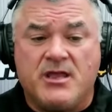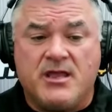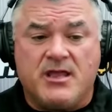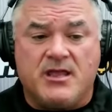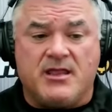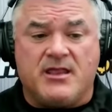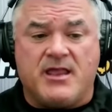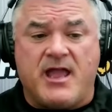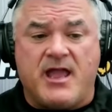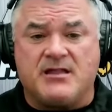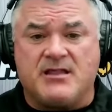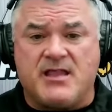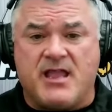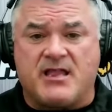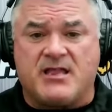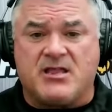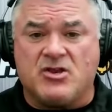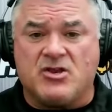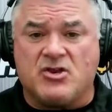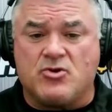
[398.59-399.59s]
that that
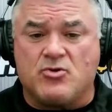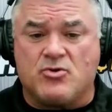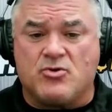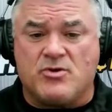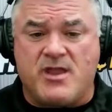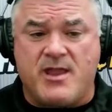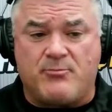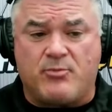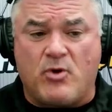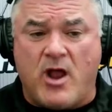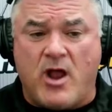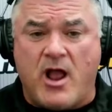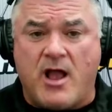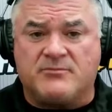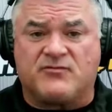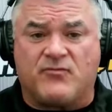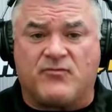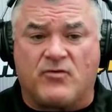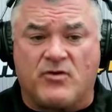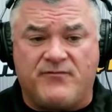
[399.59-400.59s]
can create problems
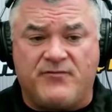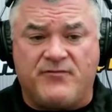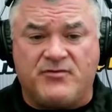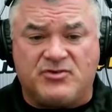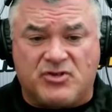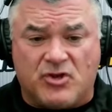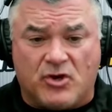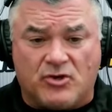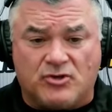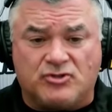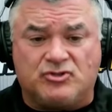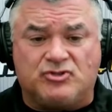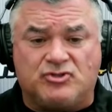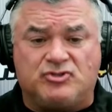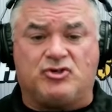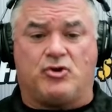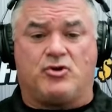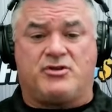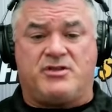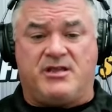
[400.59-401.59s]
for you if you start
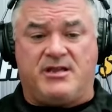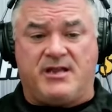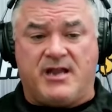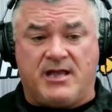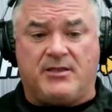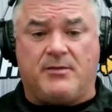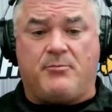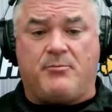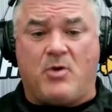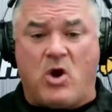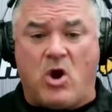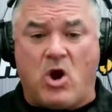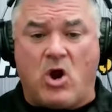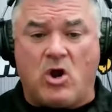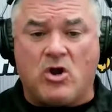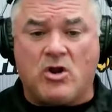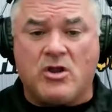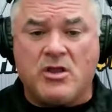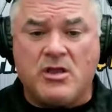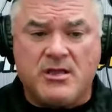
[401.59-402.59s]
jerking on the bar.